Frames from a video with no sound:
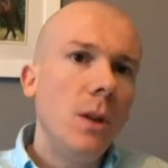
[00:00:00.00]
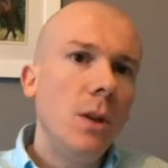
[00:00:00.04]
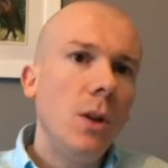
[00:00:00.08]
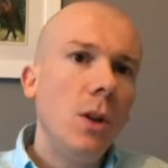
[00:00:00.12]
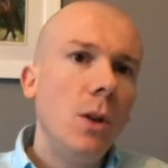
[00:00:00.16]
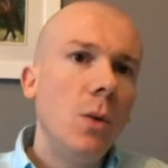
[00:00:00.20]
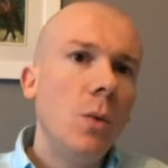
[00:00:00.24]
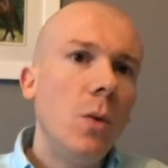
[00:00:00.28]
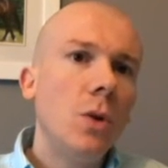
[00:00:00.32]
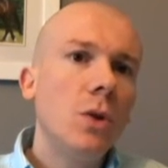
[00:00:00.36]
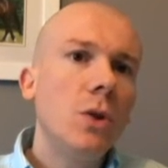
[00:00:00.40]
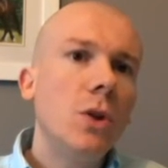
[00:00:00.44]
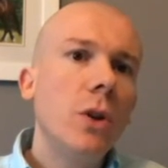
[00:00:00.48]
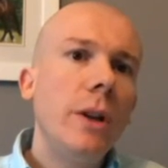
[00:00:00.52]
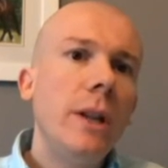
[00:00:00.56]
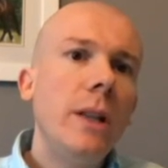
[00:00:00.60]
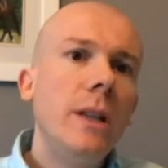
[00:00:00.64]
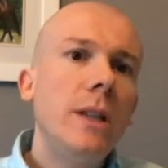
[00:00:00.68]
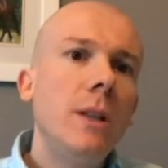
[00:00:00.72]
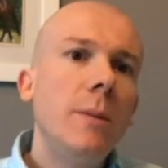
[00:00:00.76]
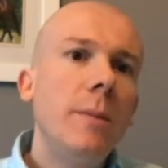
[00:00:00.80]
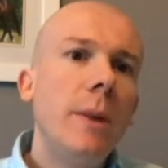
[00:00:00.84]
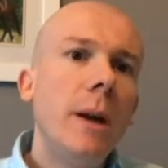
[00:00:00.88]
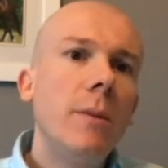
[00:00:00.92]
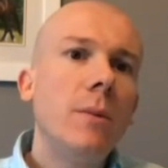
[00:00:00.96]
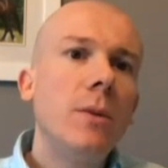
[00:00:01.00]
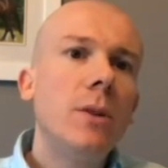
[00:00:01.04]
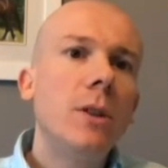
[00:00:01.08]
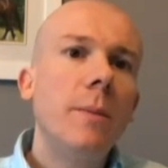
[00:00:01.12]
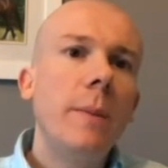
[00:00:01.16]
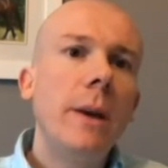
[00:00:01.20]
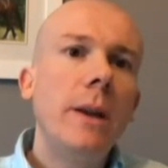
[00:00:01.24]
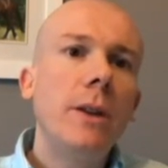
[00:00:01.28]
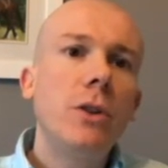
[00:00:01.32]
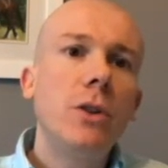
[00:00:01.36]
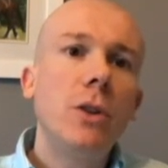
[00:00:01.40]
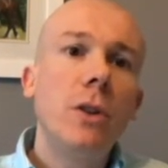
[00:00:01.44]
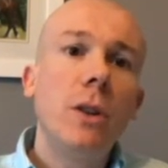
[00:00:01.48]
You also need to be able to
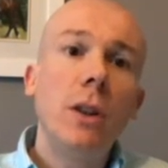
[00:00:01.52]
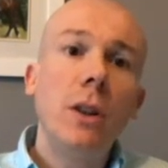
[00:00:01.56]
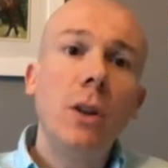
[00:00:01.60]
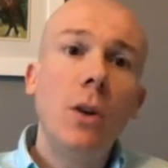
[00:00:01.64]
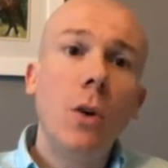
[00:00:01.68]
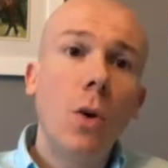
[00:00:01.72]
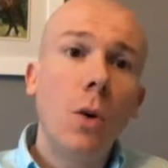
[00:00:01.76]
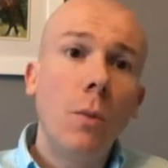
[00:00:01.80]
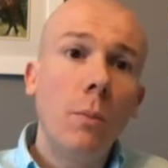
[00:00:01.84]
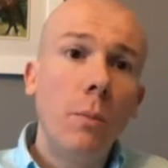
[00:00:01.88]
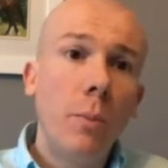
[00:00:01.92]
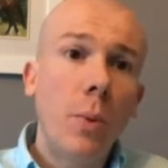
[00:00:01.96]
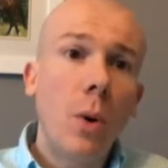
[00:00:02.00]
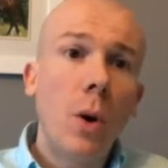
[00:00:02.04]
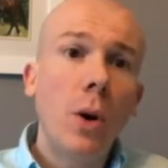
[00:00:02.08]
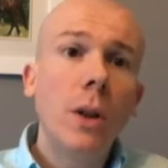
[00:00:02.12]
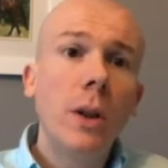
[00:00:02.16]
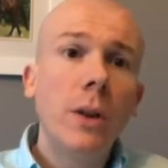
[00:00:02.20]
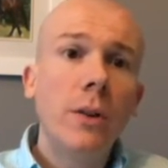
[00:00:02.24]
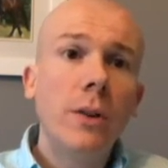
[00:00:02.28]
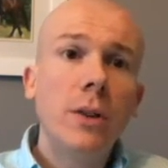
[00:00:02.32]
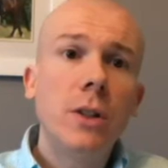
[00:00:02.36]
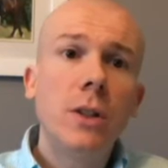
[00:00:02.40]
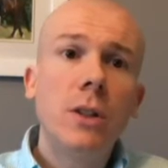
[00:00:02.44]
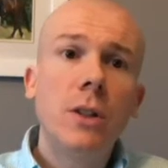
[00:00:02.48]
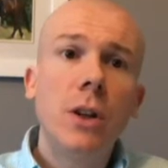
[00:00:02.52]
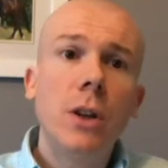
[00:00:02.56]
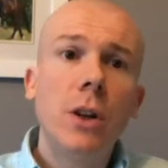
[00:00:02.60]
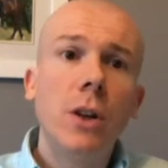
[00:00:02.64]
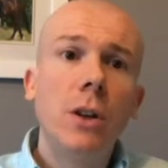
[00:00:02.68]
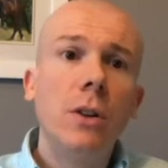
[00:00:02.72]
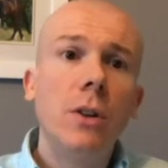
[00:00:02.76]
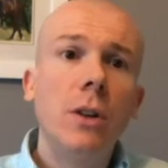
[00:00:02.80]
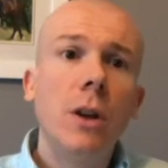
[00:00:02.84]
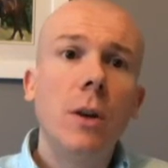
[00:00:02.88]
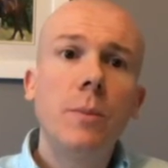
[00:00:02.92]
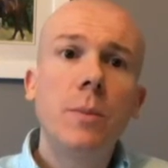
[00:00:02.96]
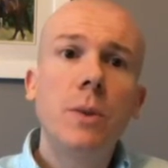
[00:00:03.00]
make sure that your boiler is
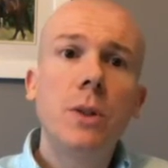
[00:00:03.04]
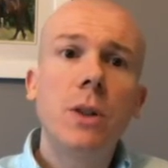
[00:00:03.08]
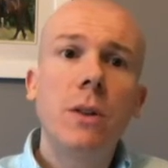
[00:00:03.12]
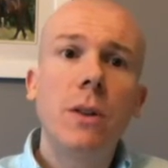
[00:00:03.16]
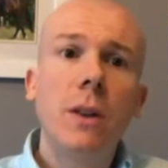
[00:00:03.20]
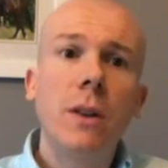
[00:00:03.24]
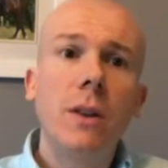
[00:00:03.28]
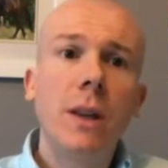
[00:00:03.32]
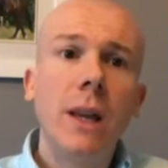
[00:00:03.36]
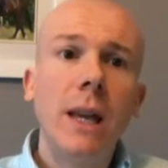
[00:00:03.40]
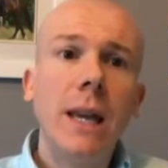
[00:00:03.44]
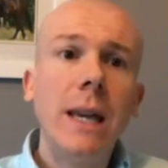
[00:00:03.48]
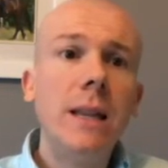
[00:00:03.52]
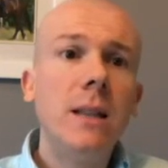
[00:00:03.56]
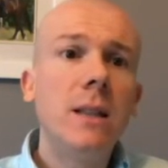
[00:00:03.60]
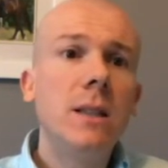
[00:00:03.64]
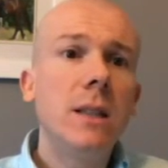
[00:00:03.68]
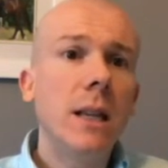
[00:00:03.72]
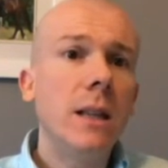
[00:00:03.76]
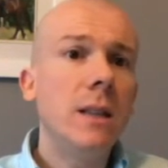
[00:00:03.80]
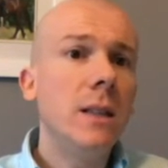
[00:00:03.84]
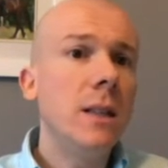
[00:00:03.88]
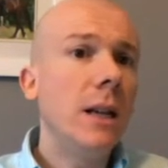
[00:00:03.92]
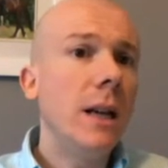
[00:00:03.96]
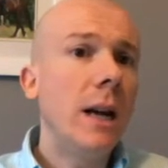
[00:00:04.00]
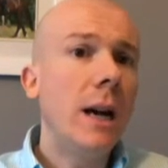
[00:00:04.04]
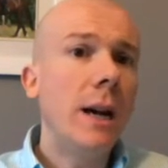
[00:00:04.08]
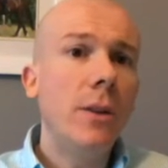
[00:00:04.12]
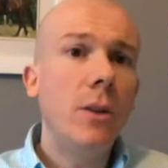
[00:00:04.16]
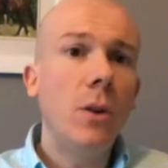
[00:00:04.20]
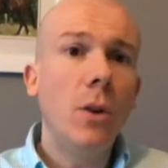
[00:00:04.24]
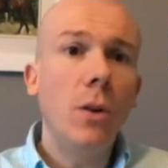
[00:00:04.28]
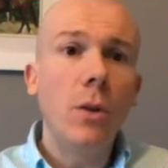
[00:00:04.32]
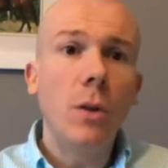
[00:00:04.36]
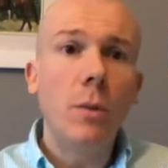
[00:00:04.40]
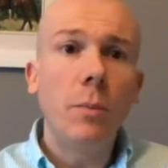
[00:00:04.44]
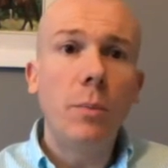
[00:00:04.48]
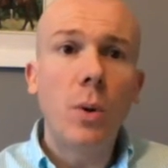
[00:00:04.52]
turned up so that the heat setting either
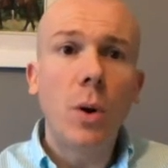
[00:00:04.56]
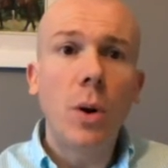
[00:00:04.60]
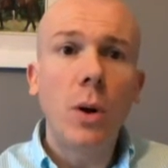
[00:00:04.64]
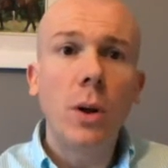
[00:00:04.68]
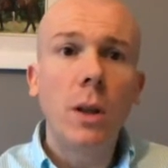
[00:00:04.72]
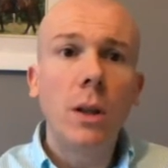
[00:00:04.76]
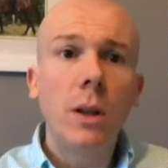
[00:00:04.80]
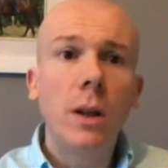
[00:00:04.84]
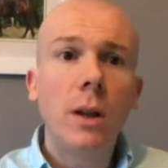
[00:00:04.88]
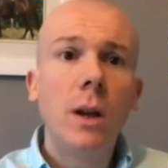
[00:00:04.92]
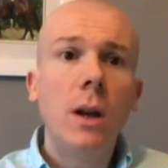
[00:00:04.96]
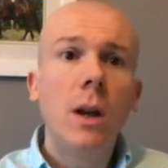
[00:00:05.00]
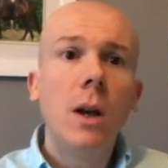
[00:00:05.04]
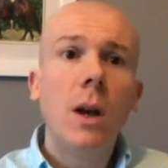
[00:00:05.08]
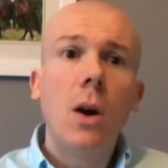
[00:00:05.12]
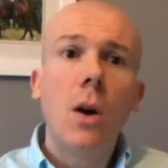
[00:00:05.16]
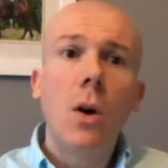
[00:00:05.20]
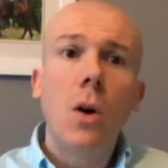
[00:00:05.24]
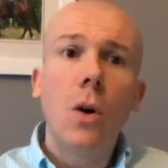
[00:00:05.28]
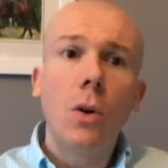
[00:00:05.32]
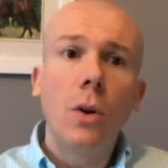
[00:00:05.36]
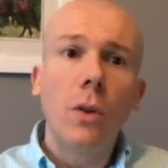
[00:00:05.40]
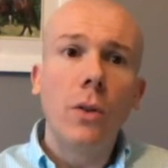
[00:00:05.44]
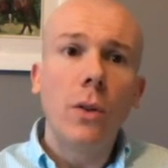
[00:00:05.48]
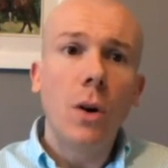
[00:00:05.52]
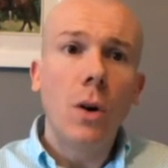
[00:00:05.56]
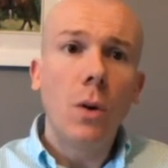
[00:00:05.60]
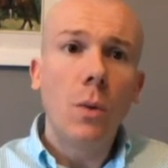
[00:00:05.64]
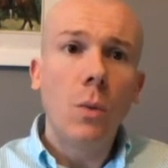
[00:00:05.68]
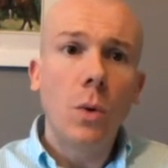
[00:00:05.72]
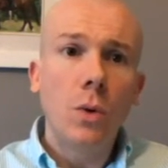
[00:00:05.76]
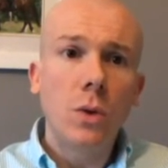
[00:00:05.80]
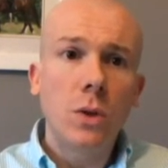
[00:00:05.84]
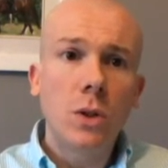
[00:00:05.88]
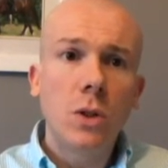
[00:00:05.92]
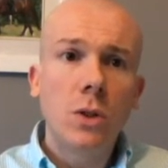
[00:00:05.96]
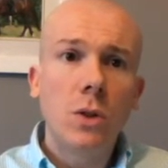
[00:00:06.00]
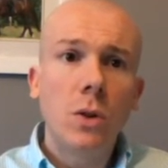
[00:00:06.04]
on the boiler or on the hot
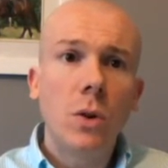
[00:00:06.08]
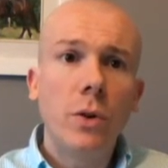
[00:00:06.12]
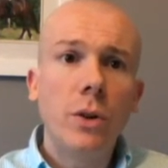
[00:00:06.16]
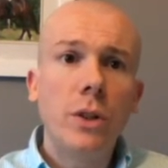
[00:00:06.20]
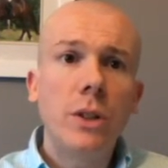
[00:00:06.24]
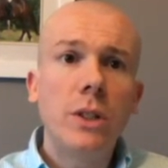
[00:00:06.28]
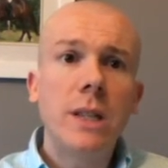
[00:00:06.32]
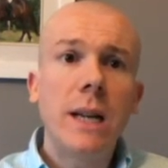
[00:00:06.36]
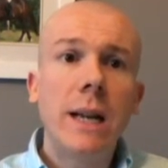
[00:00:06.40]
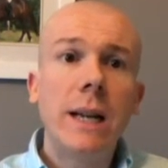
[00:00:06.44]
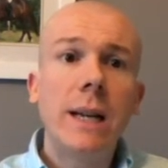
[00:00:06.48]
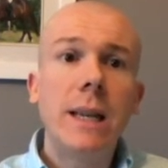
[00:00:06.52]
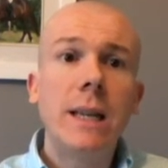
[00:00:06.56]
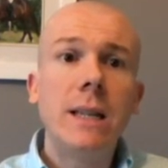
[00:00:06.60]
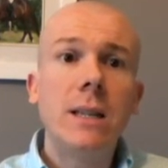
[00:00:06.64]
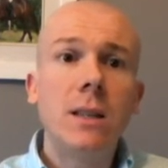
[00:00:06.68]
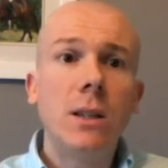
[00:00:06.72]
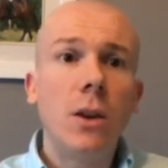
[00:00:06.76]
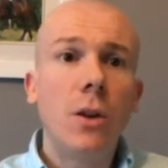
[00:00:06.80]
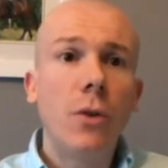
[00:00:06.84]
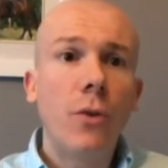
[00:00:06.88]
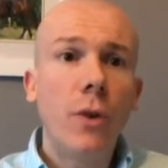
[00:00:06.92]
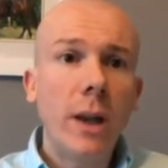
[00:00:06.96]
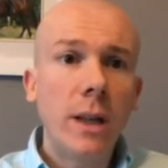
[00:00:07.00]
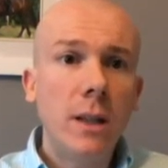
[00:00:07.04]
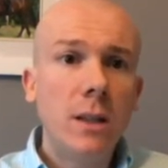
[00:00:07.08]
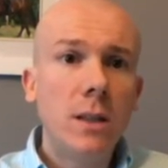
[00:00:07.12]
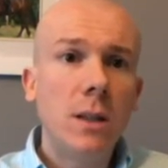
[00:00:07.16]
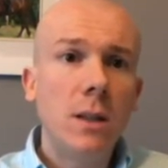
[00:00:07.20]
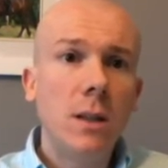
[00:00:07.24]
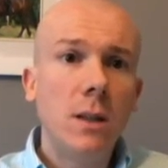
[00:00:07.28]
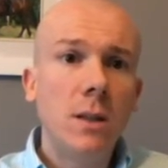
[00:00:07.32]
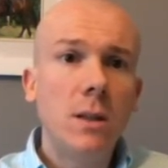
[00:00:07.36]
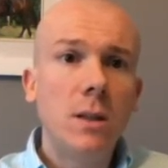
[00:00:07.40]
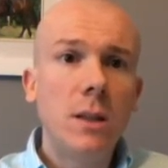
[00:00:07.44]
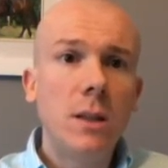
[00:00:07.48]
water storage tank is greater than